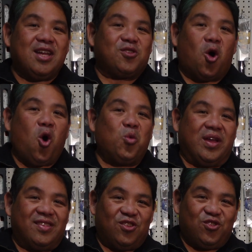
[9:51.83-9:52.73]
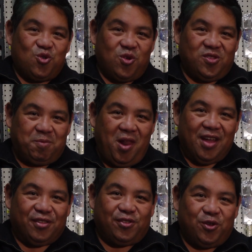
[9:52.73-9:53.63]
is always in short supply,
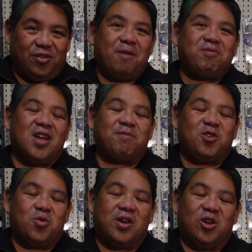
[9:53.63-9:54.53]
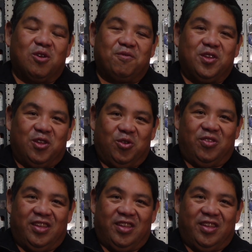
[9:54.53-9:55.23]
so sometimes you want to look for used